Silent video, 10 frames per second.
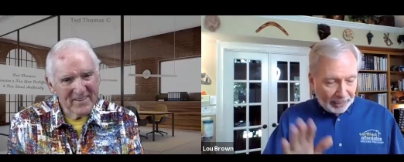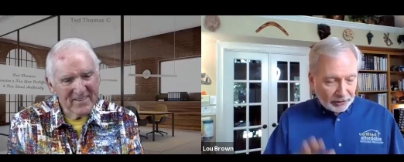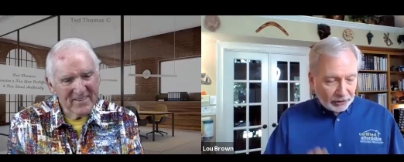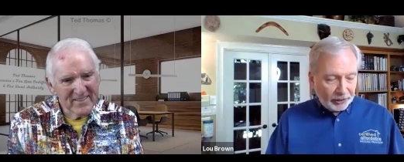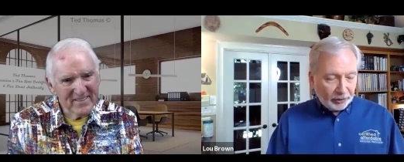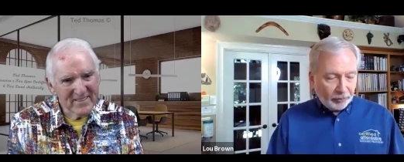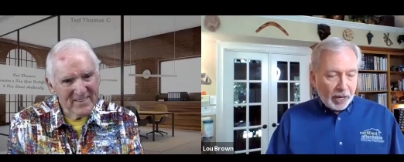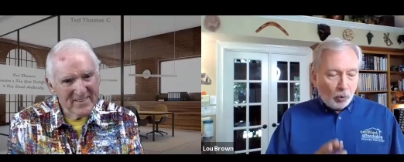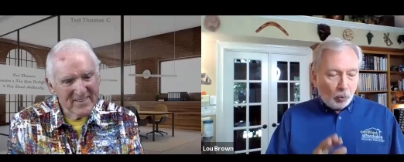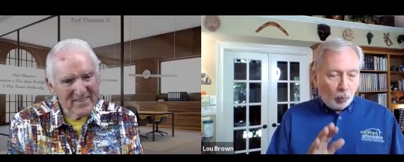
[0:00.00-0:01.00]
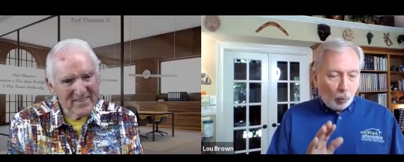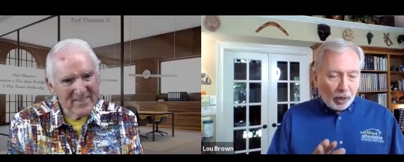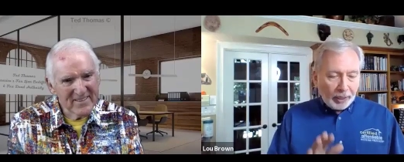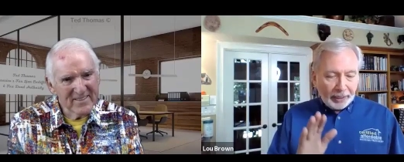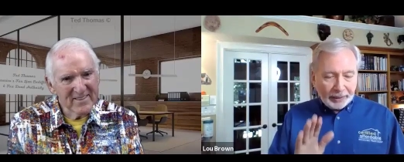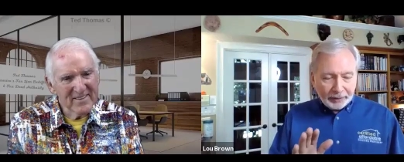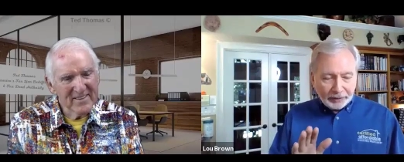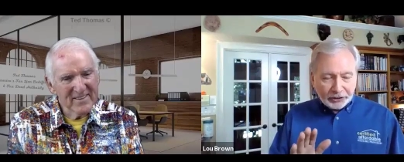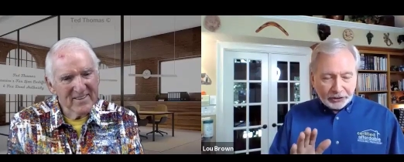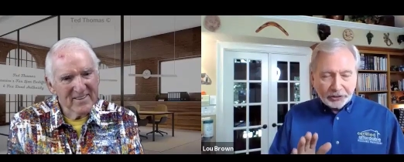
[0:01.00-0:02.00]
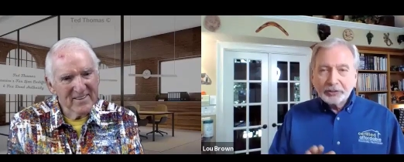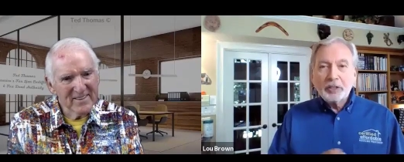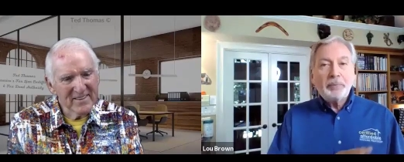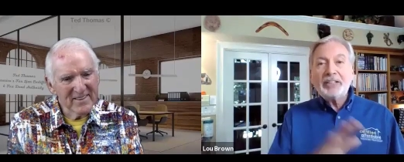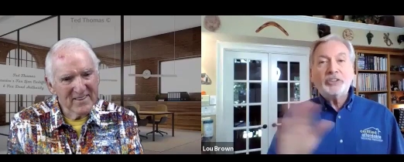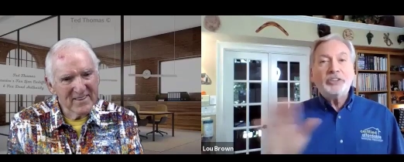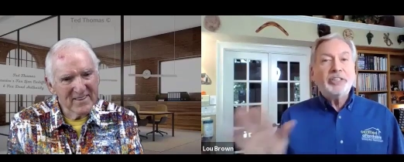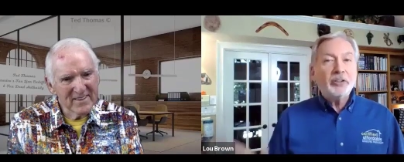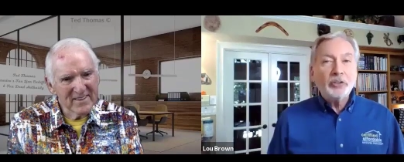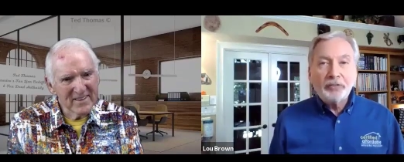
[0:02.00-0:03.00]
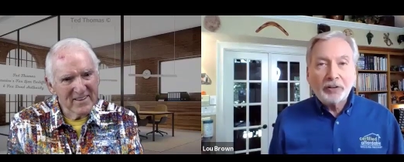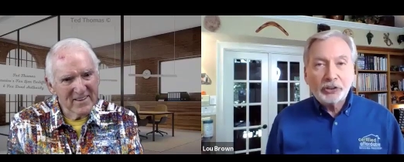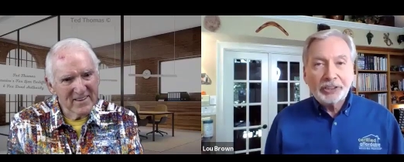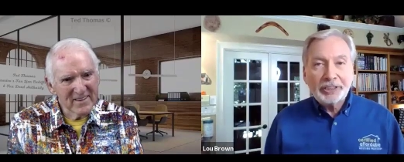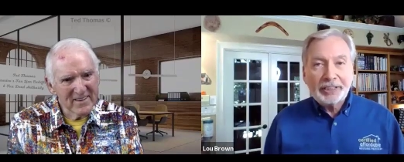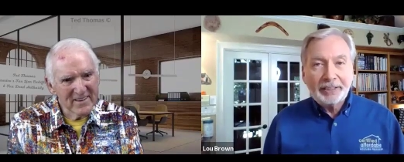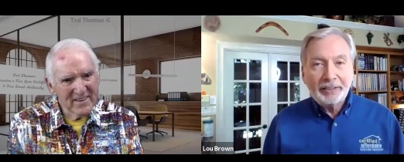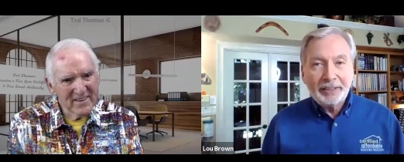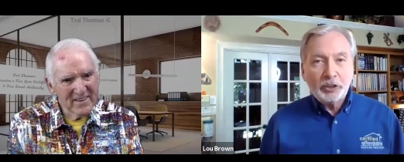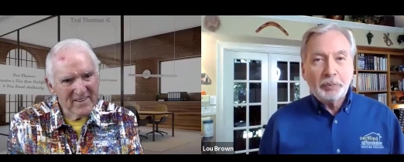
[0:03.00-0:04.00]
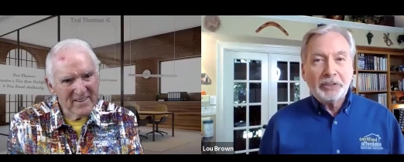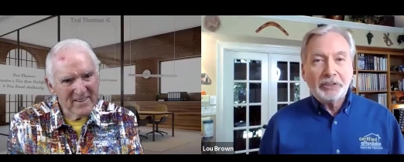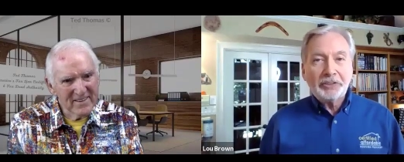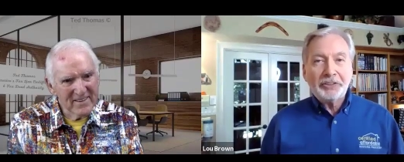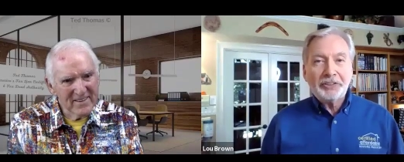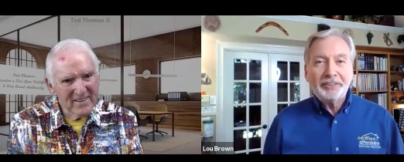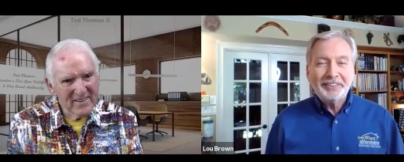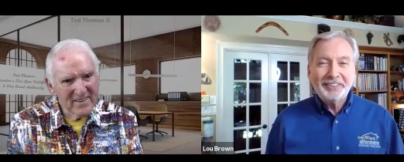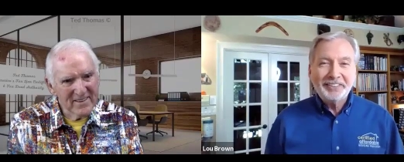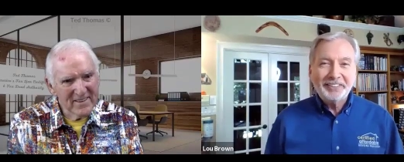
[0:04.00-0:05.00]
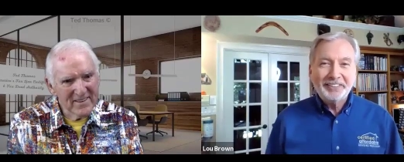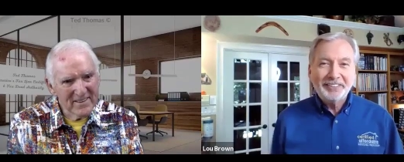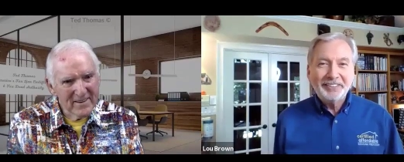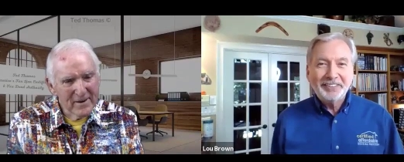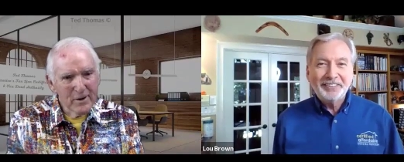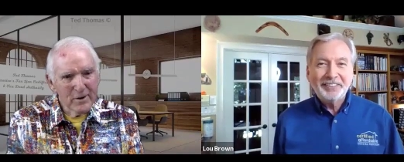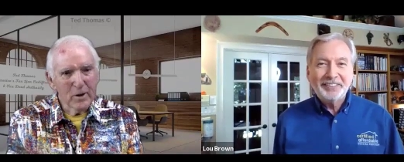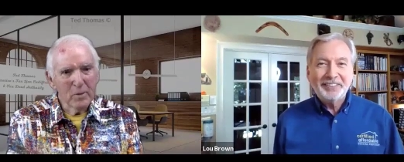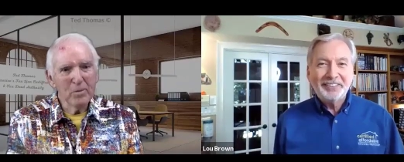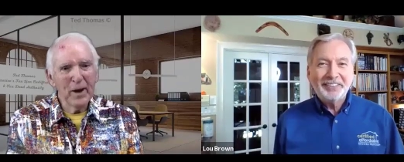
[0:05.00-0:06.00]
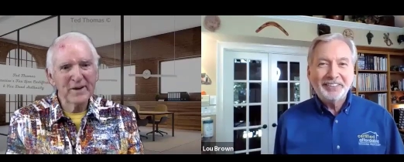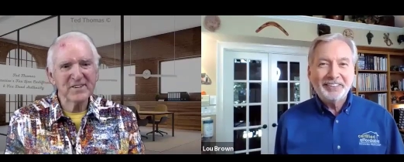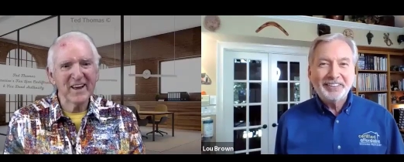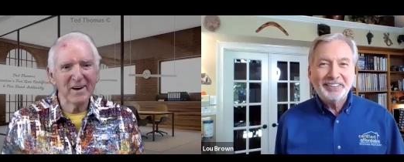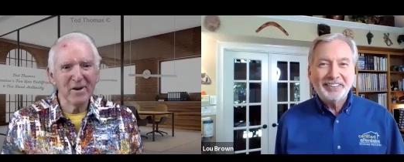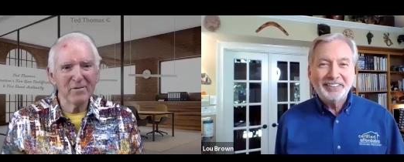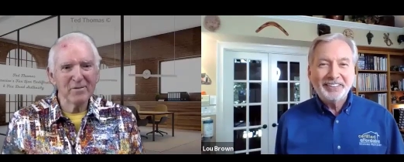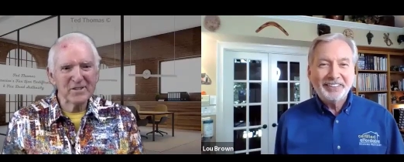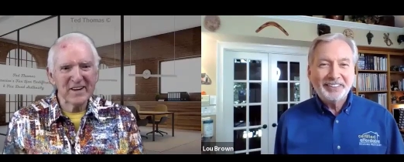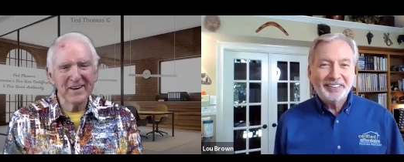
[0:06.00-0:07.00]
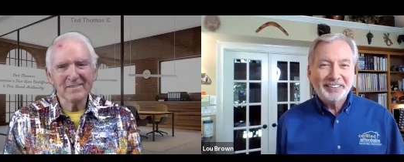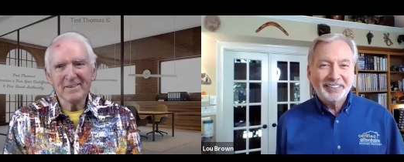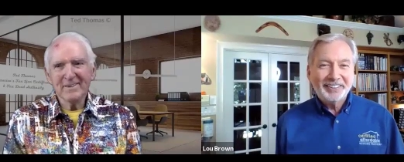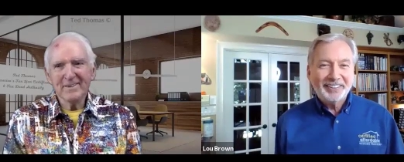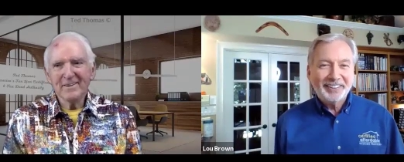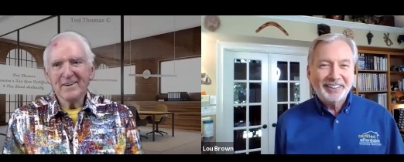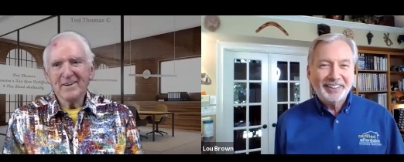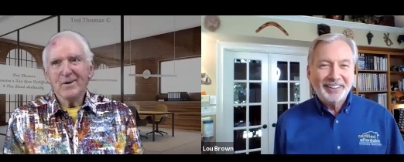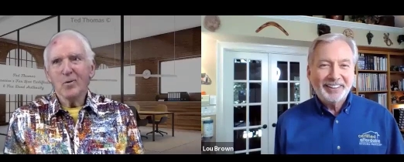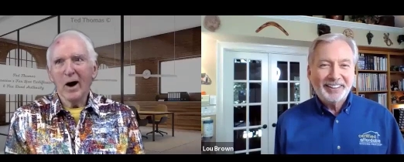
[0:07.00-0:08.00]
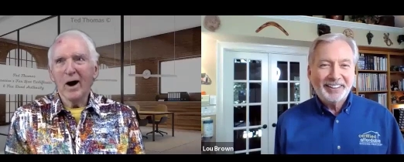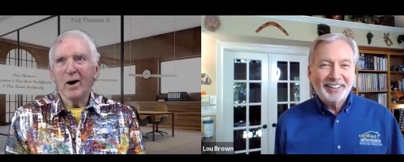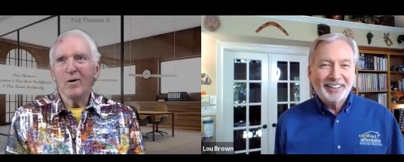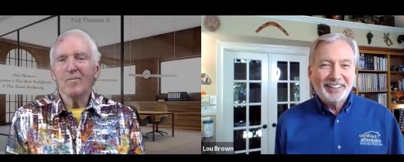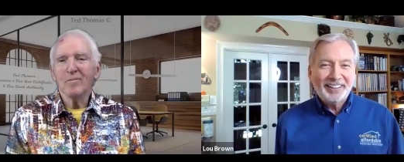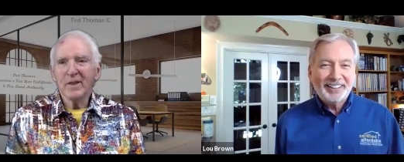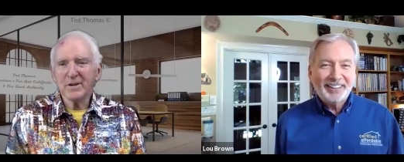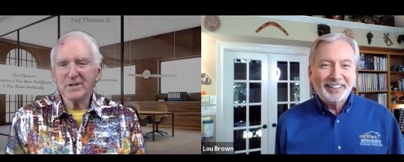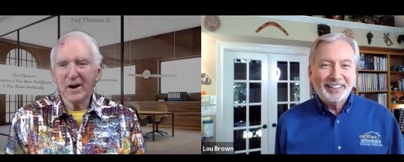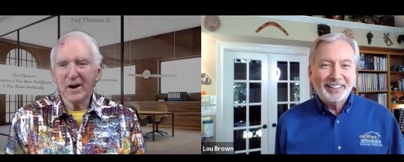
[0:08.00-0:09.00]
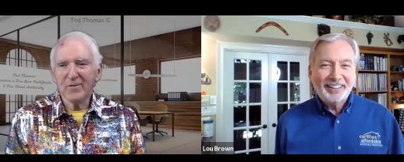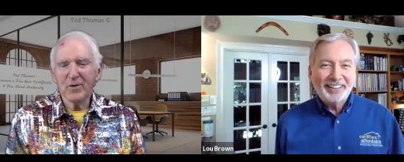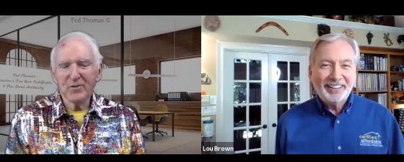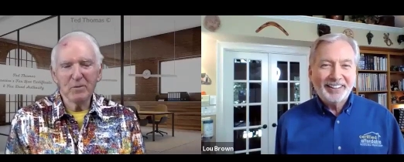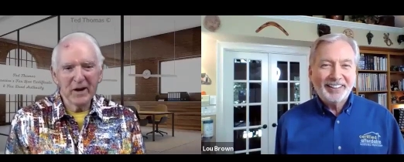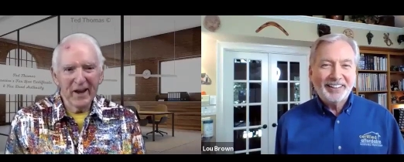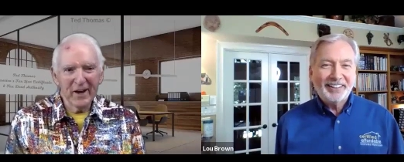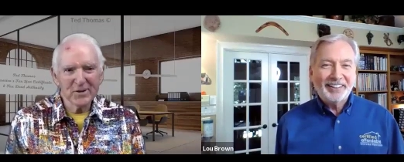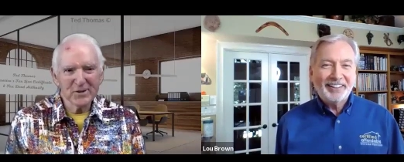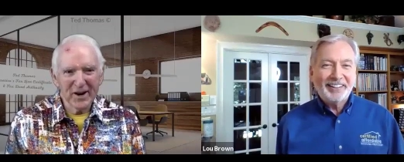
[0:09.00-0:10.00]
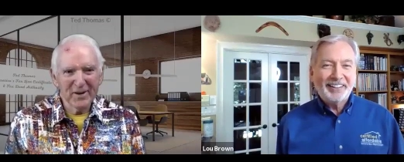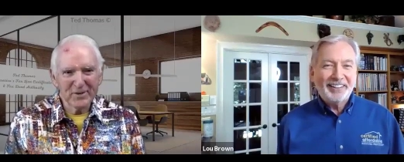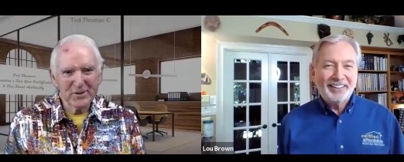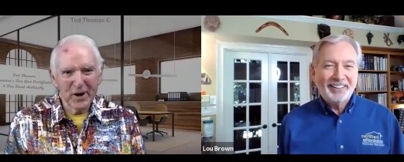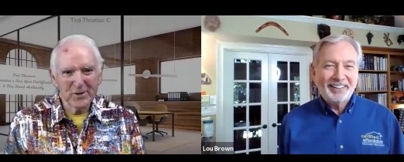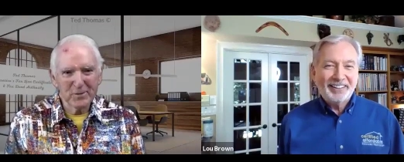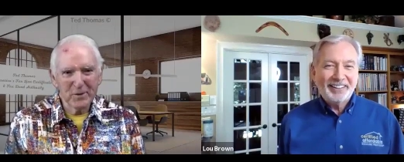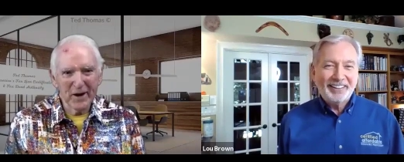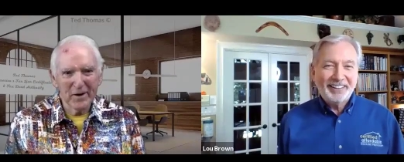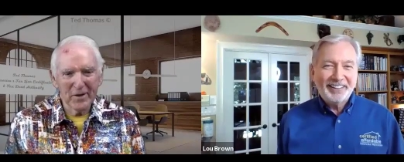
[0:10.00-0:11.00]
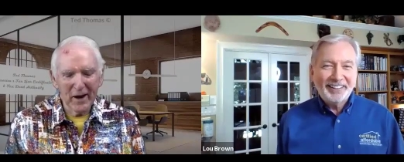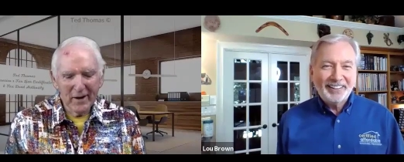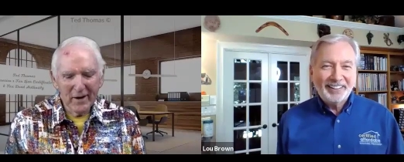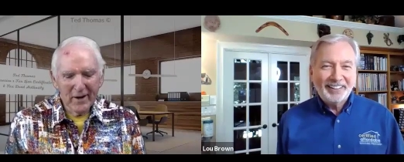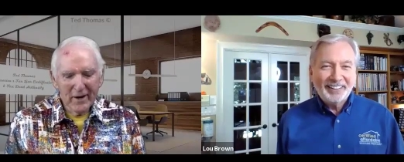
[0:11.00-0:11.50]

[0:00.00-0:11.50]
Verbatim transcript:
Speaker 1: last deal. What is the best deal you've ever seen in this business?
Speaker 2: The best deal I've ever seen? Wow, that's a tough one for me to answer. I have to scratch my head on that.